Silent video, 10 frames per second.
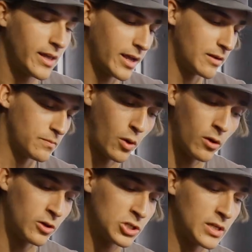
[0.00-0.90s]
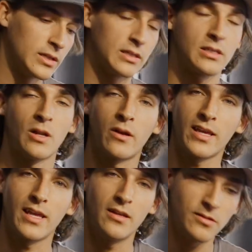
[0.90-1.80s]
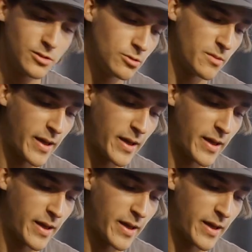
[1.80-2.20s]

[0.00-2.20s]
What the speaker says: and polish that is stuck into the